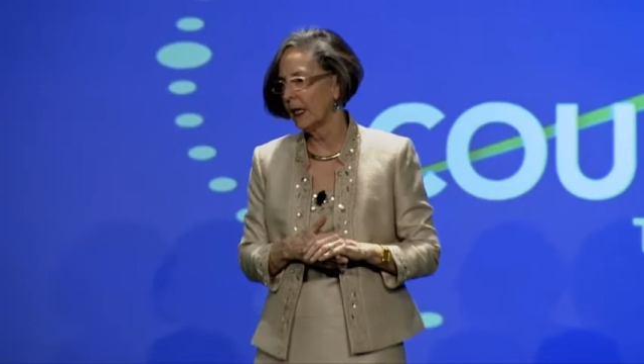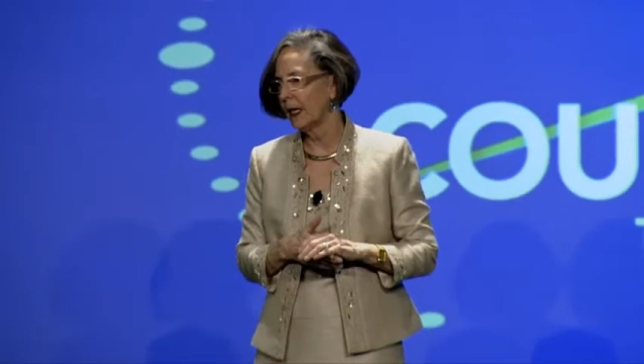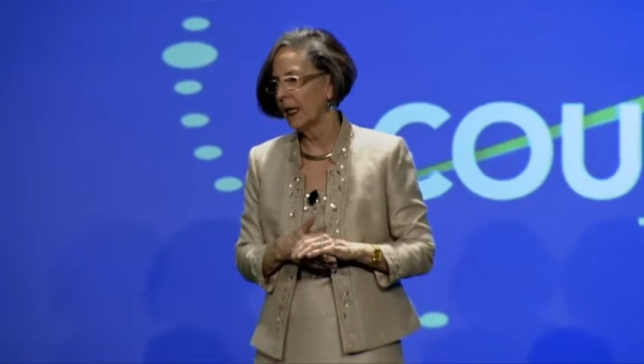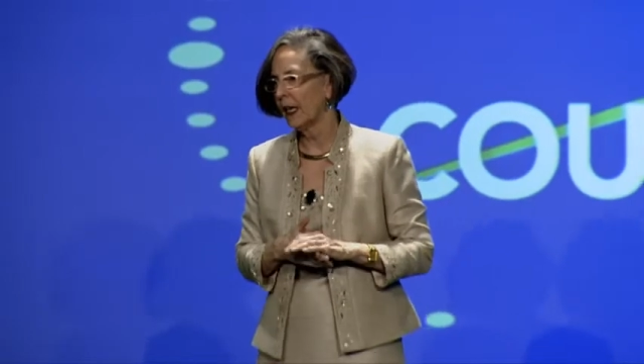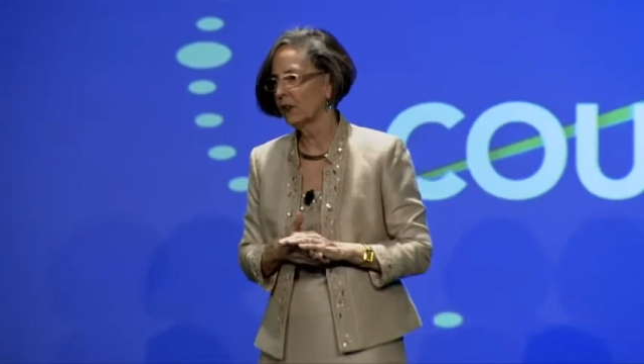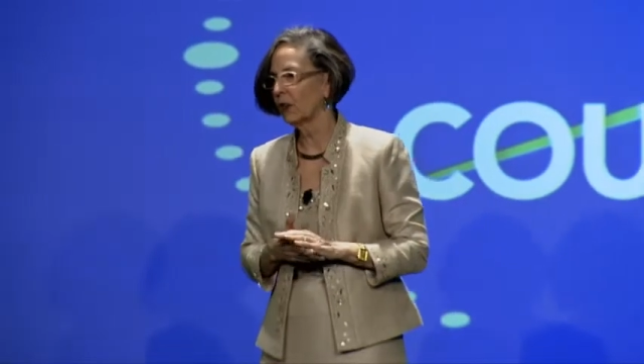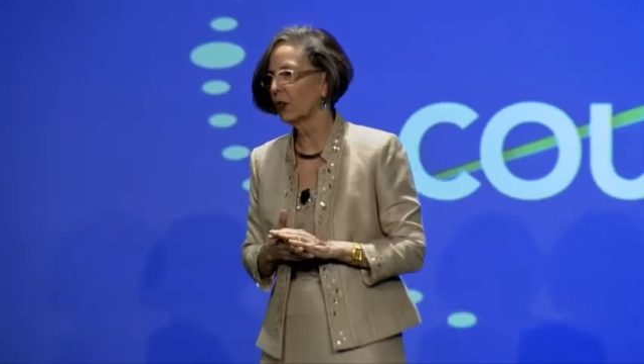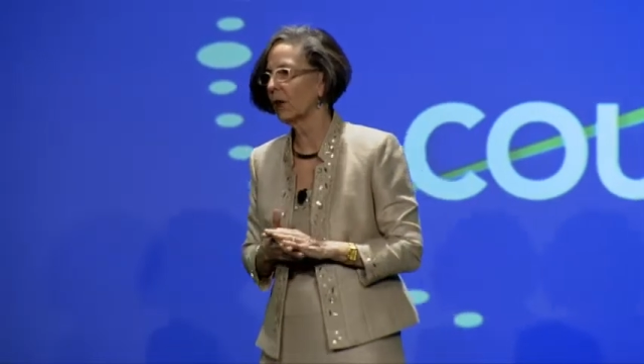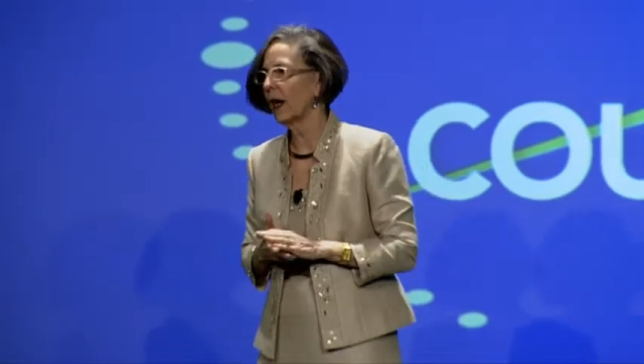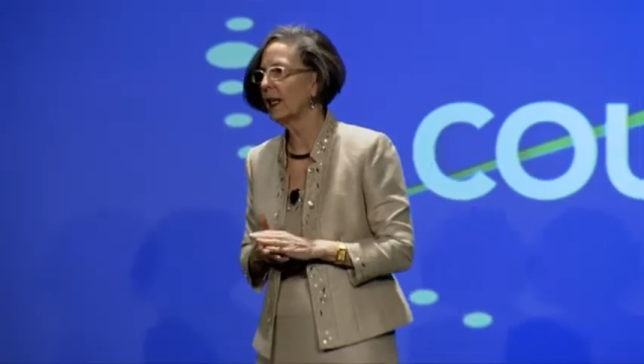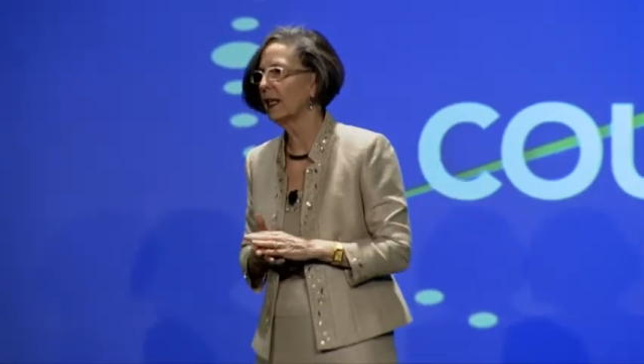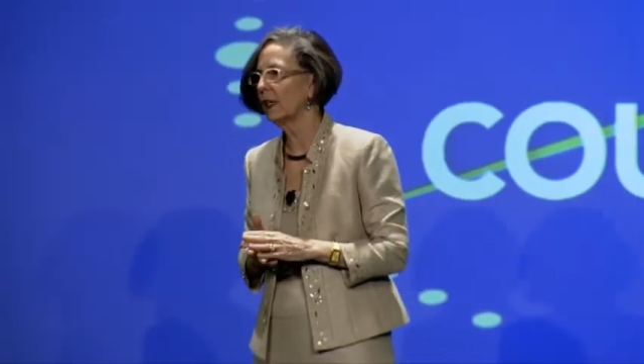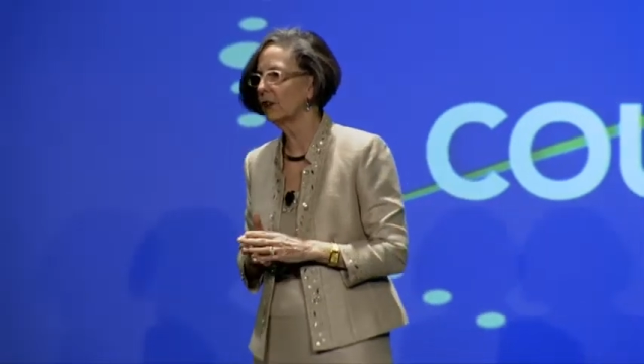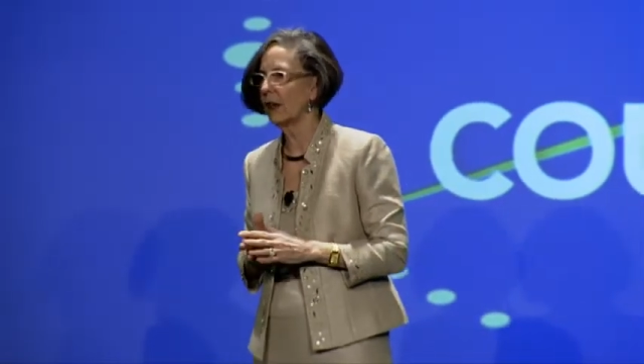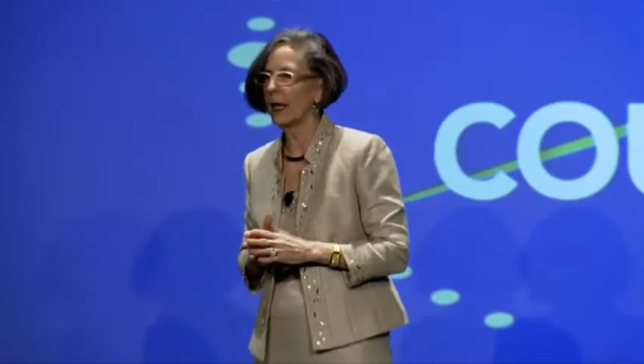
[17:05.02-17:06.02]
It's a great
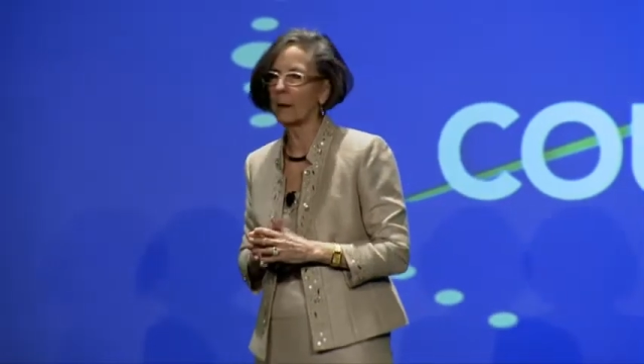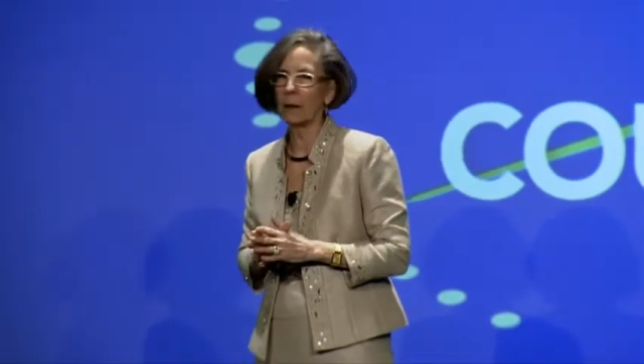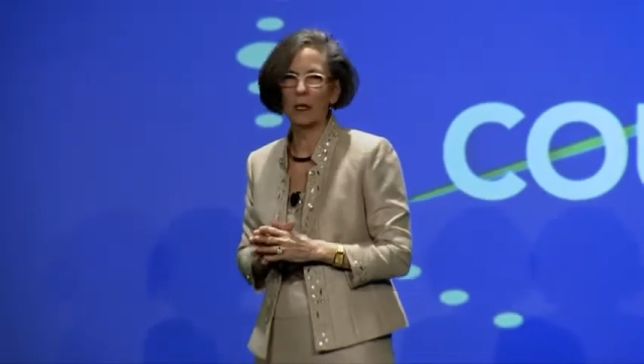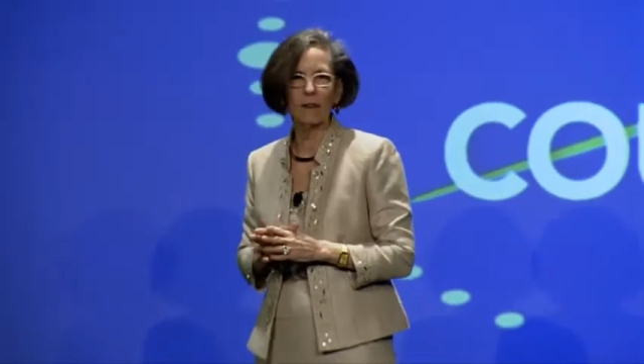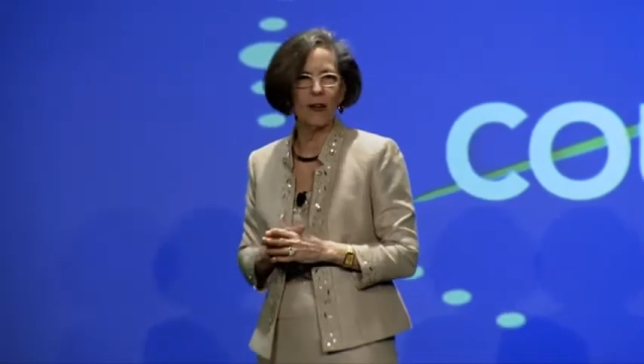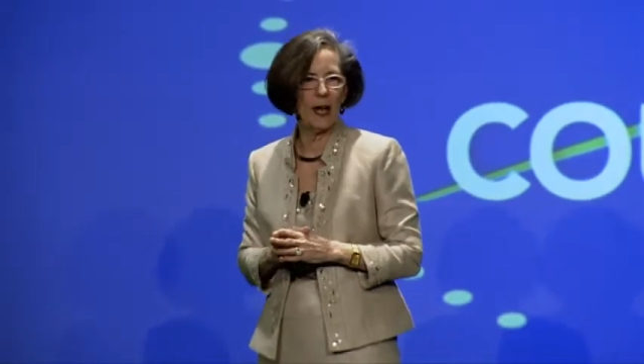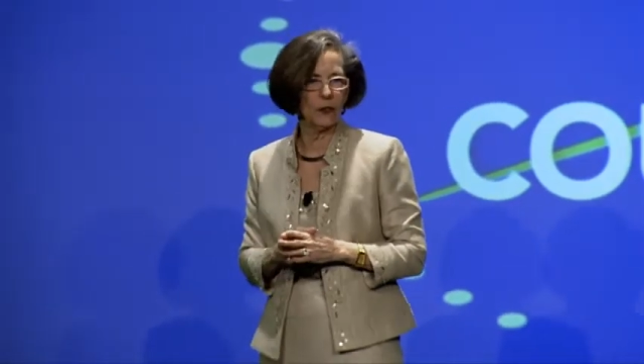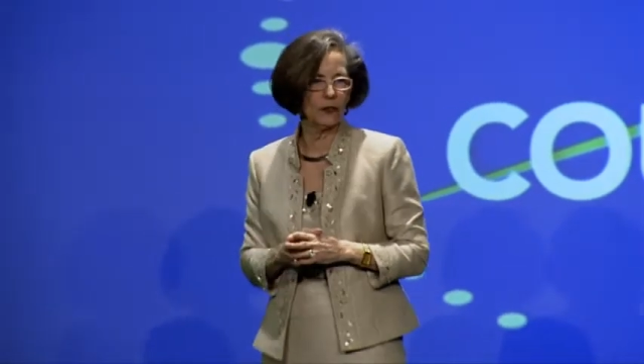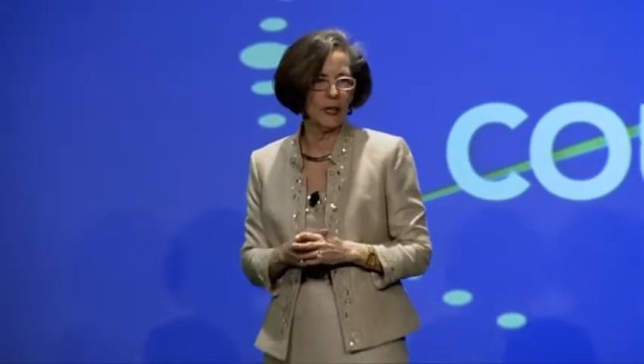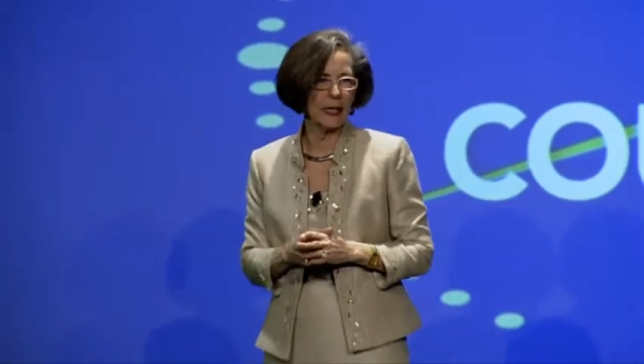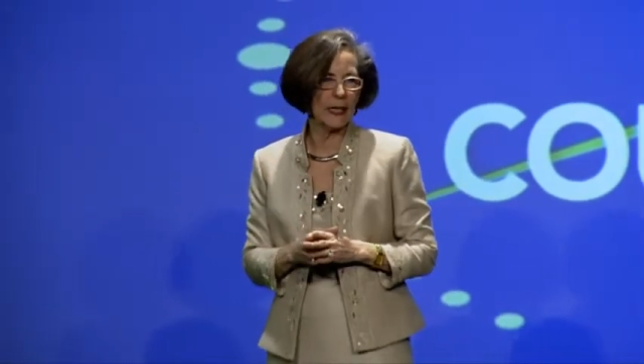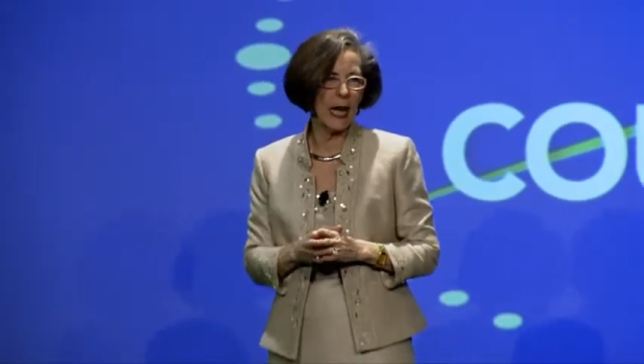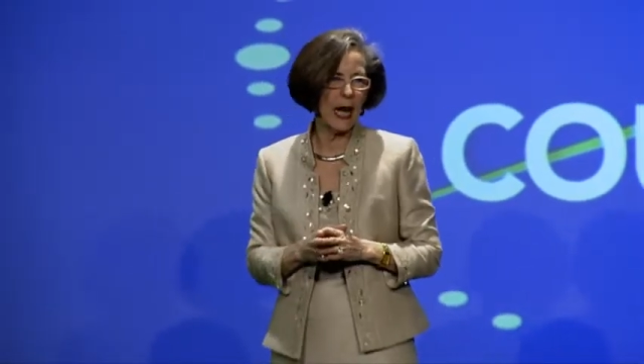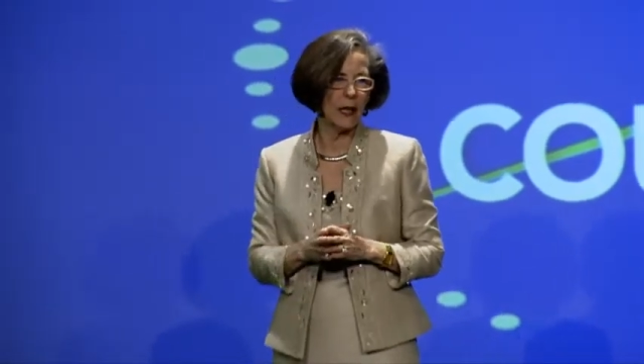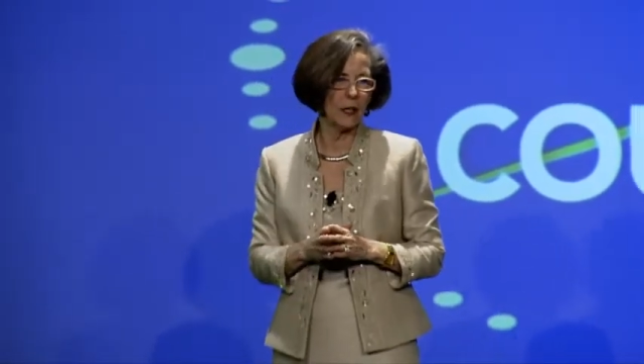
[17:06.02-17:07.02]
example of how
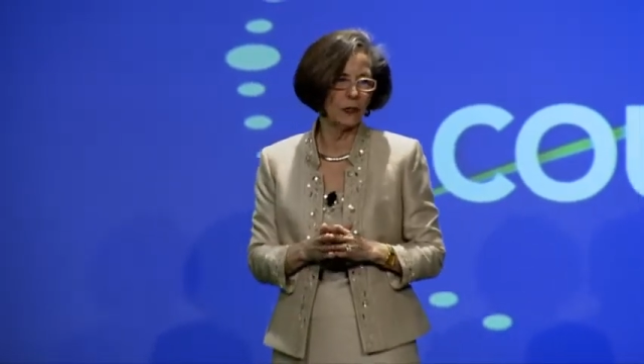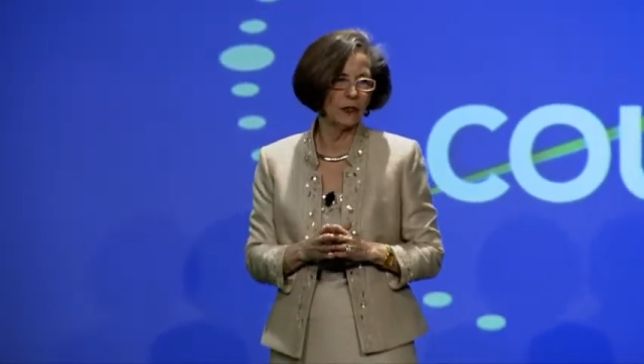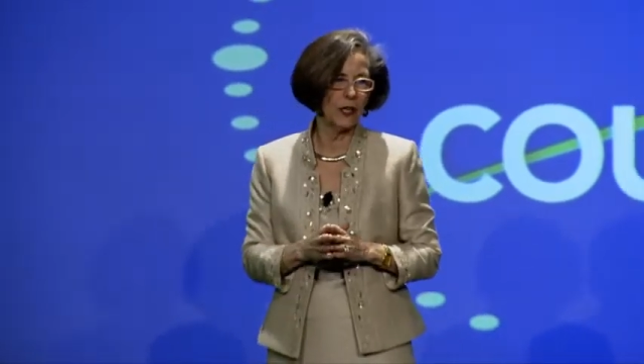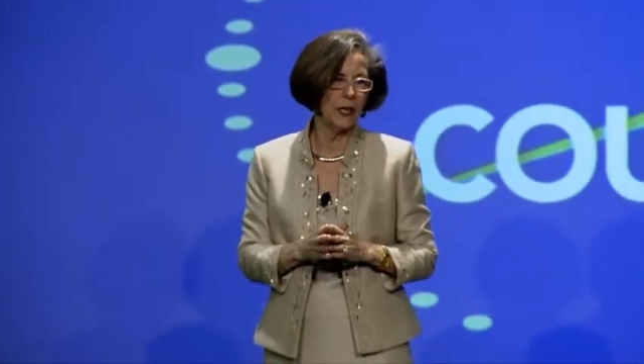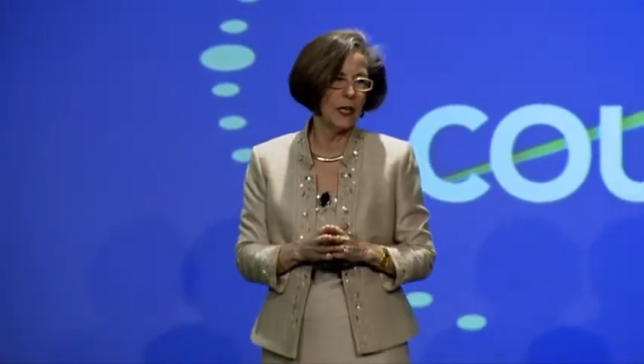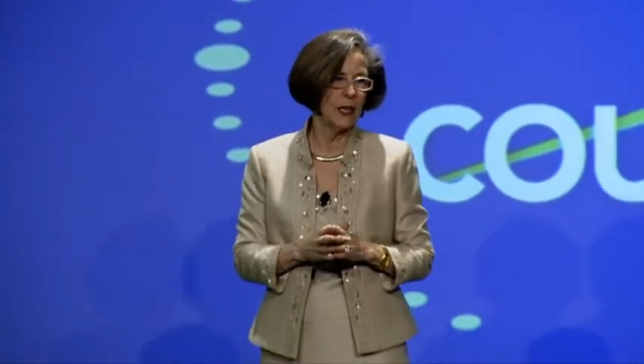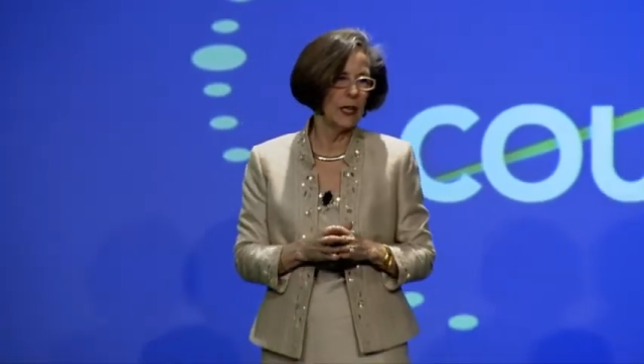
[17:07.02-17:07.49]
psychology